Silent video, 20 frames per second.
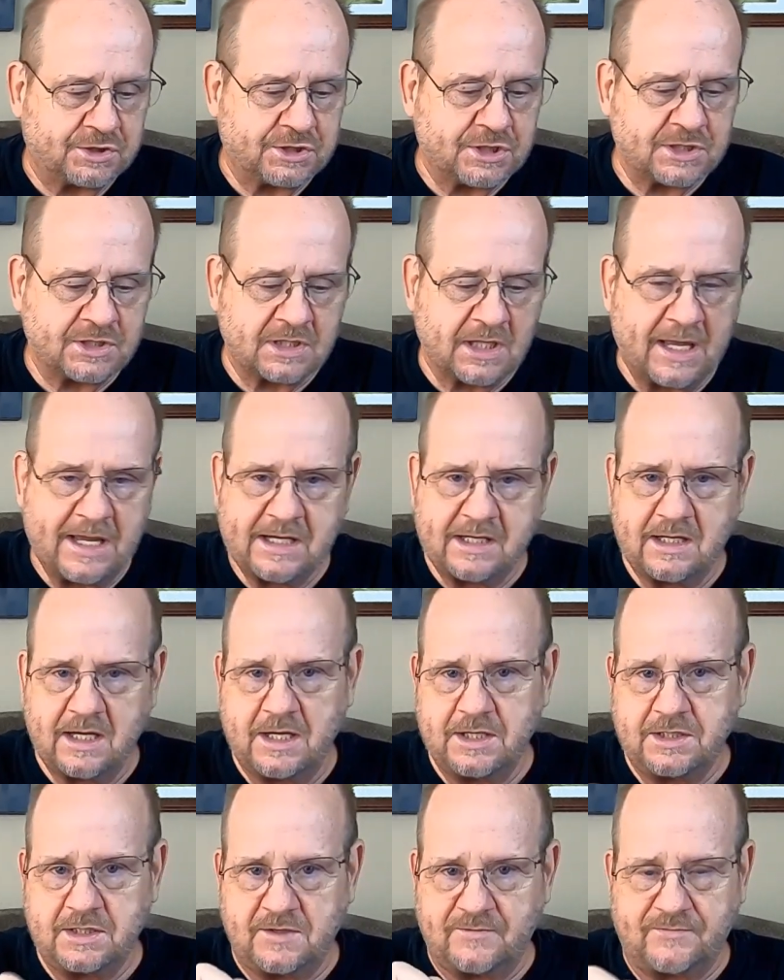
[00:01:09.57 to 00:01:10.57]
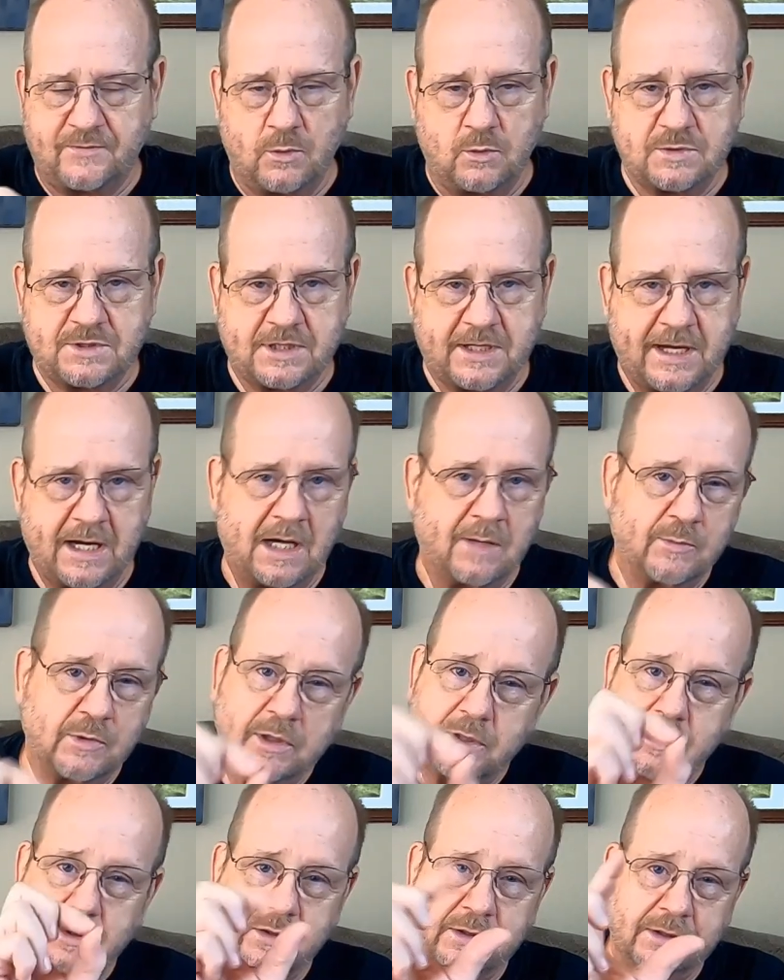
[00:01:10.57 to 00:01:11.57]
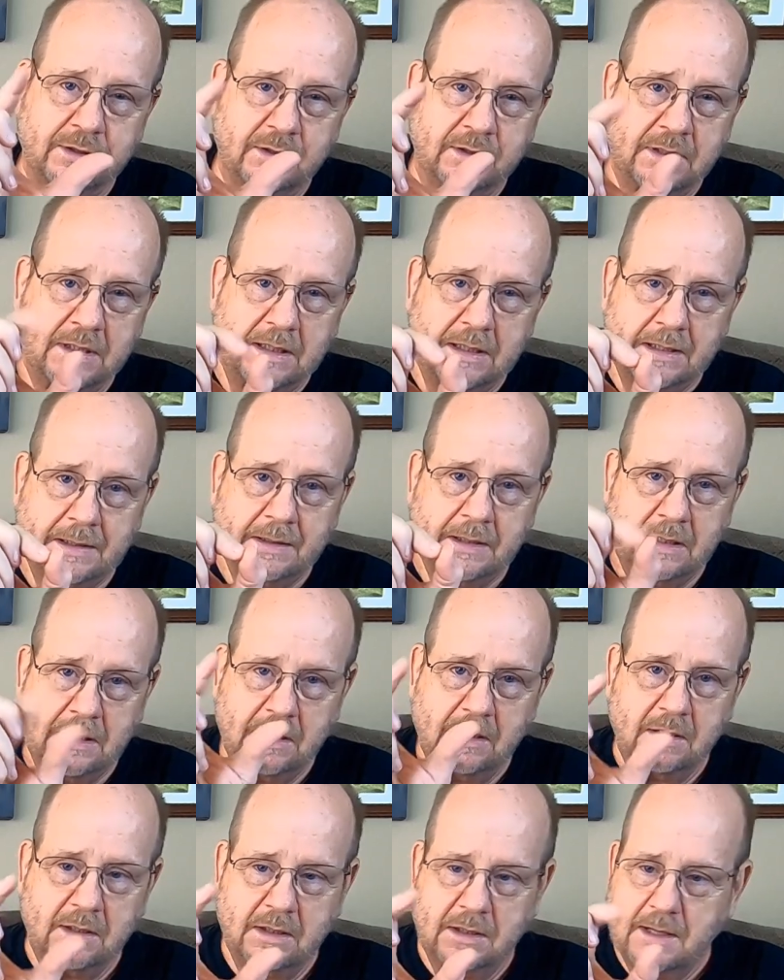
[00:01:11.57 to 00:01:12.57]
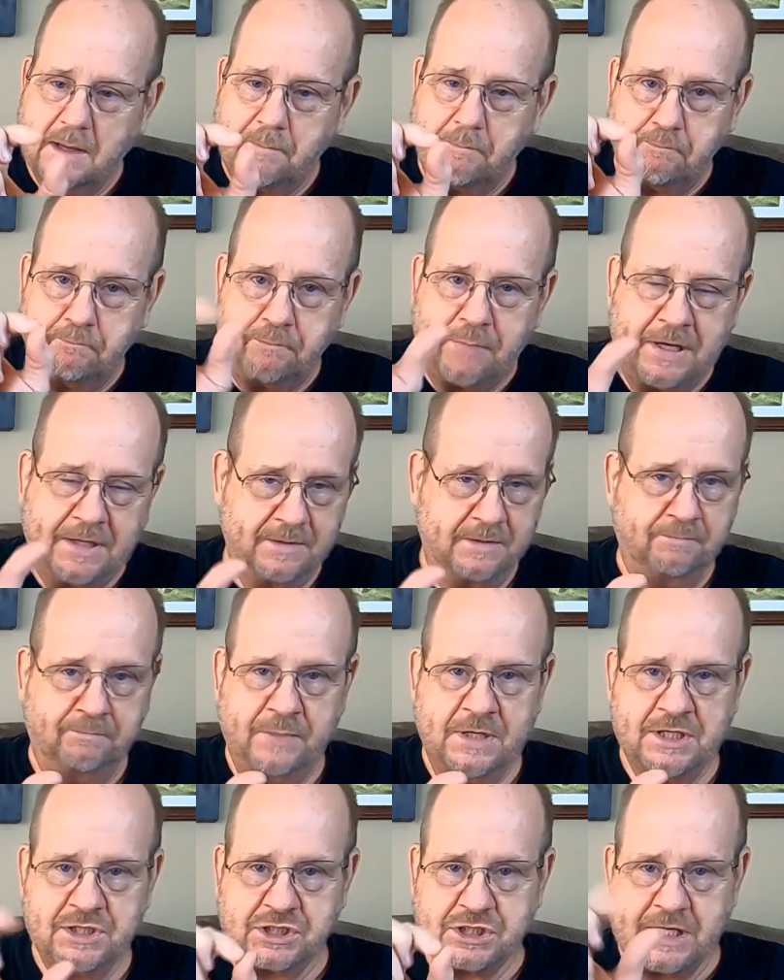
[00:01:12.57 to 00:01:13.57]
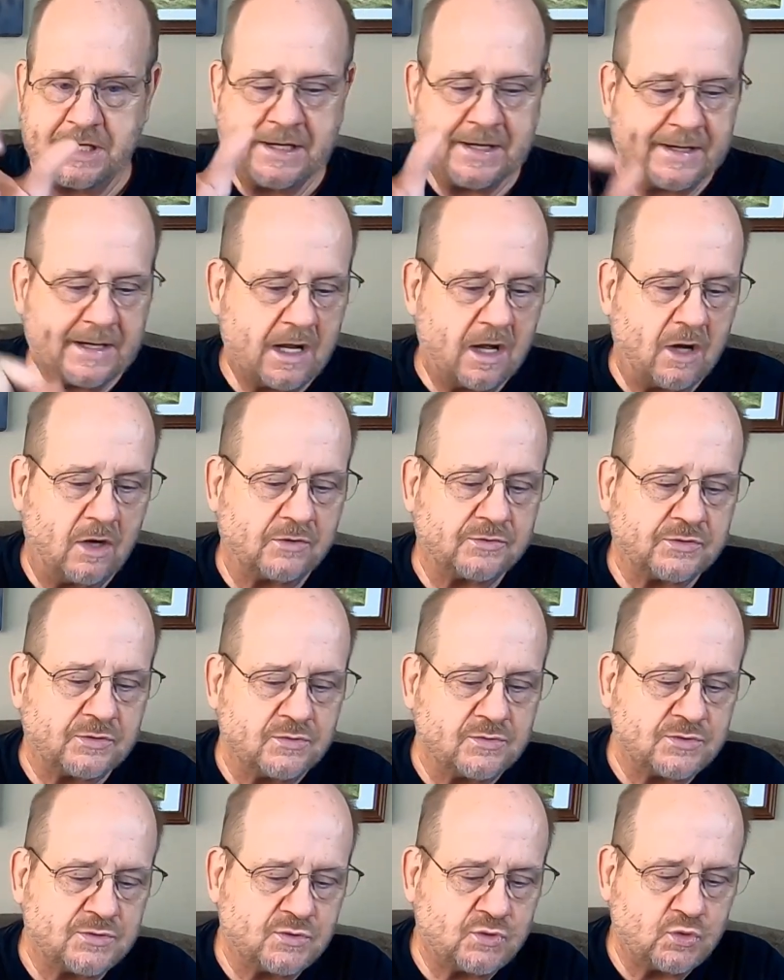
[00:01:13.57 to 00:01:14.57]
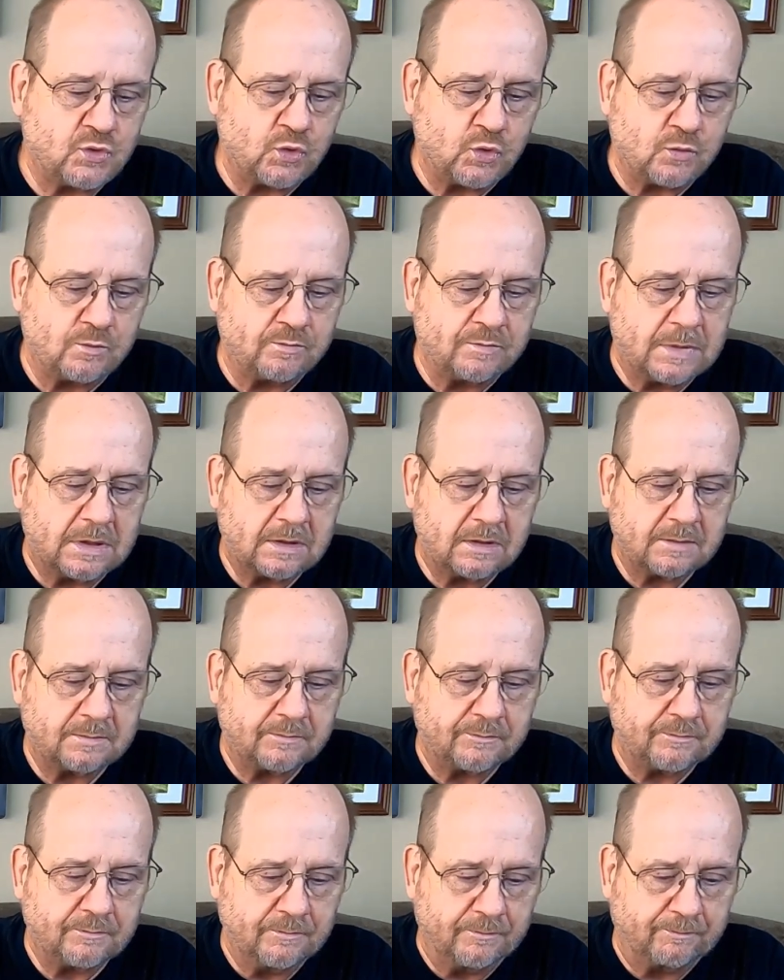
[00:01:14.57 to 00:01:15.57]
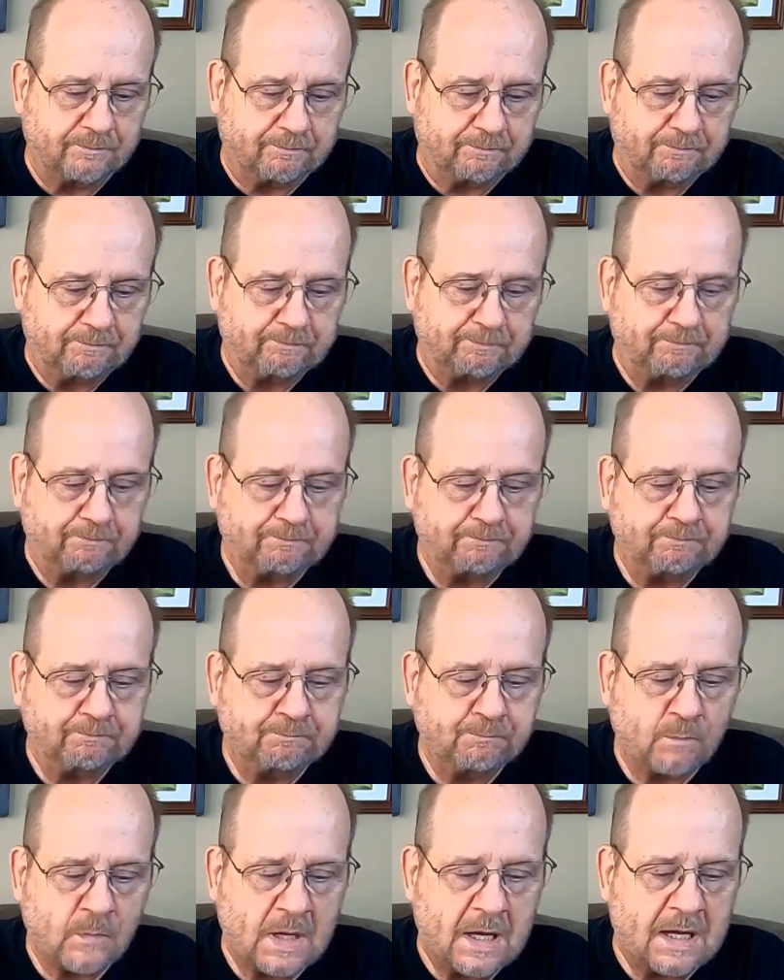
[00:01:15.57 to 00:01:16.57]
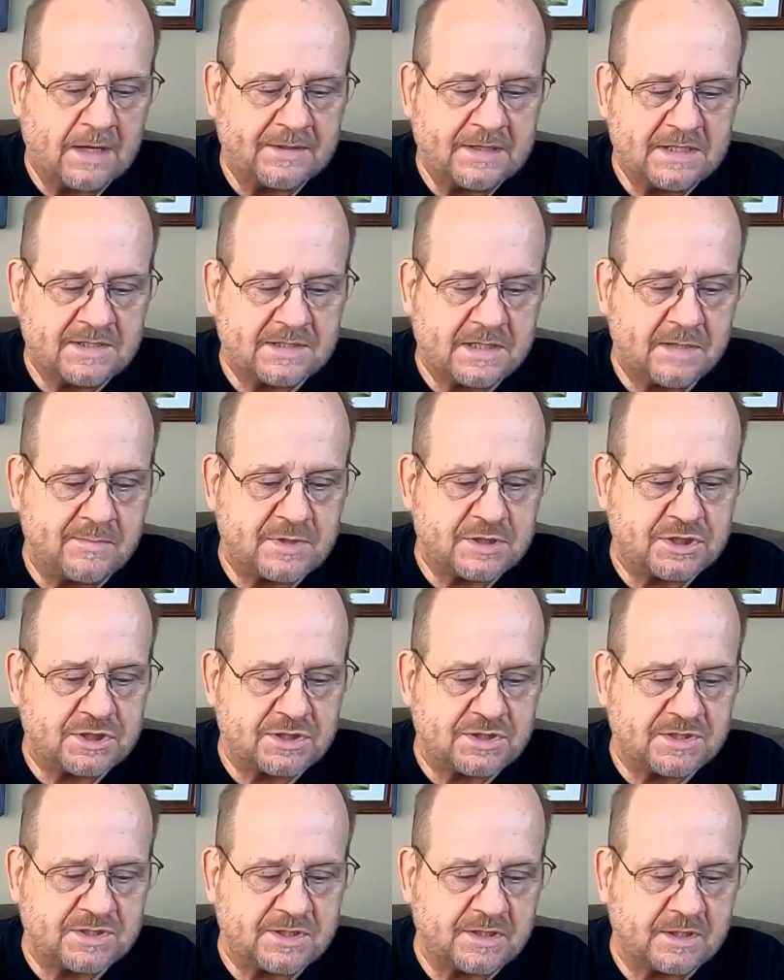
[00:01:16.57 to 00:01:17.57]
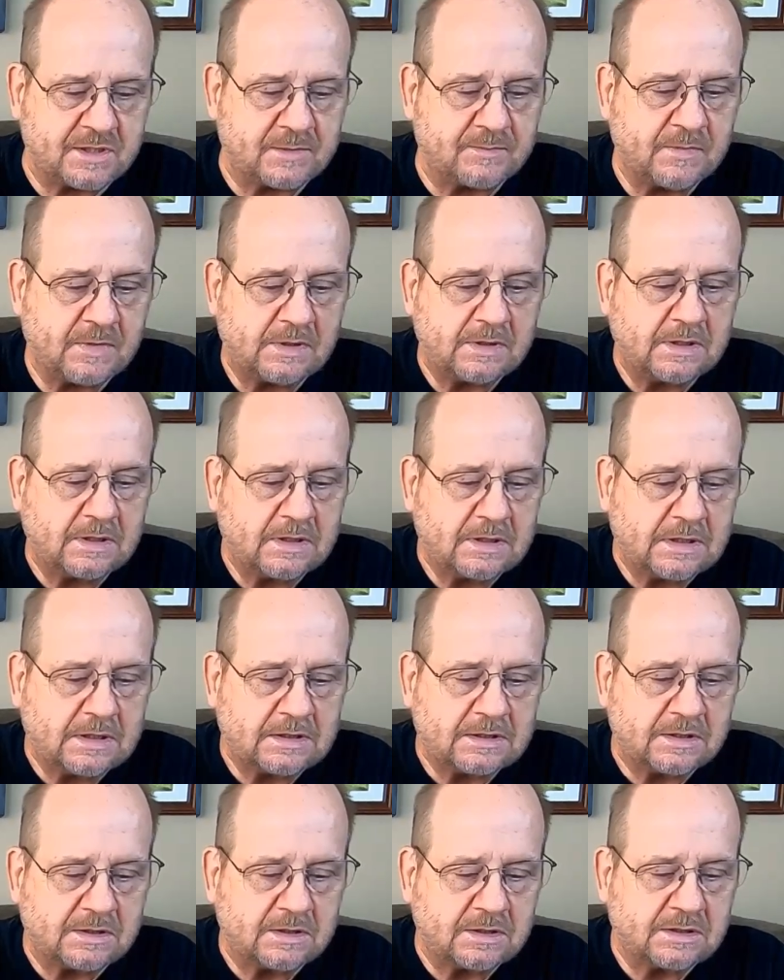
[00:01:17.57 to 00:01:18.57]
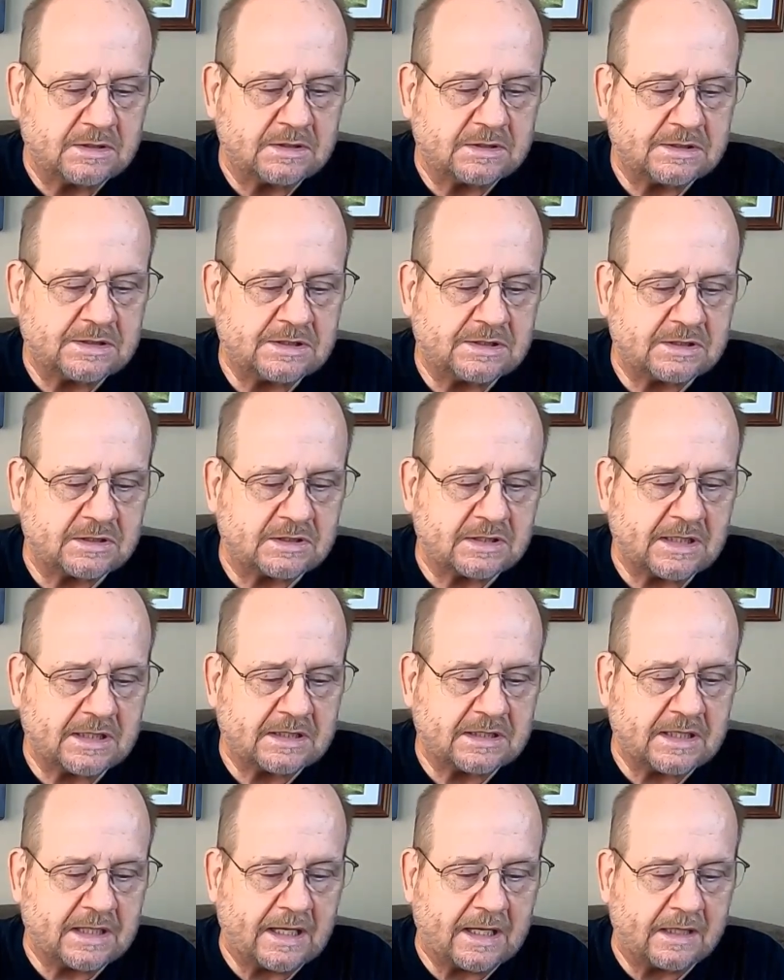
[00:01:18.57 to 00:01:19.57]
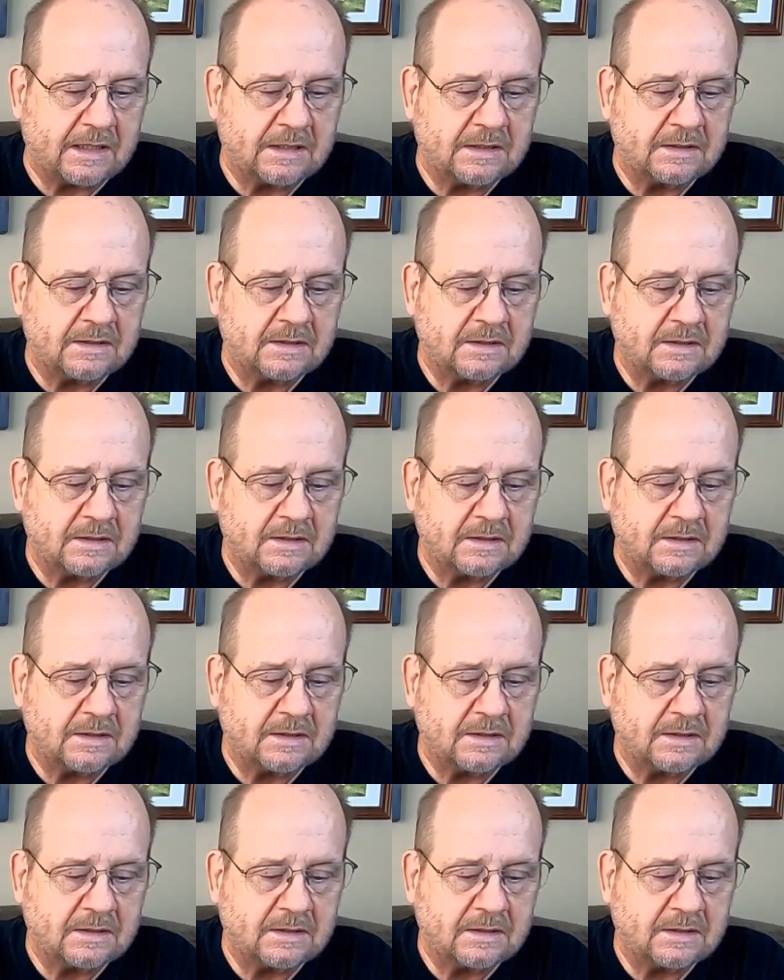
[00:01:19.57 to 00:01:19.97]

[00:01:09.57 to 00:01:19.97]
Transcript: Just like on your phone's camera, you can pinch in and out to zoom on these images here. See, just like that.